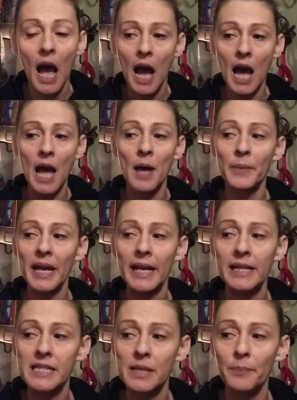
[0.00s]
And
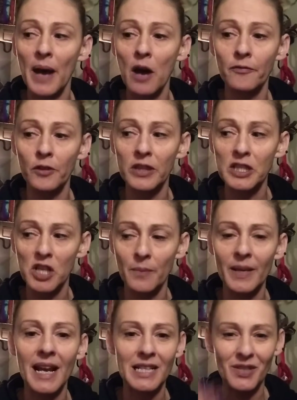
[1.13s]
it's about, for the
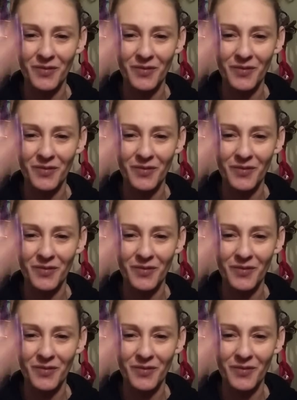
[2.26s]
Geminis,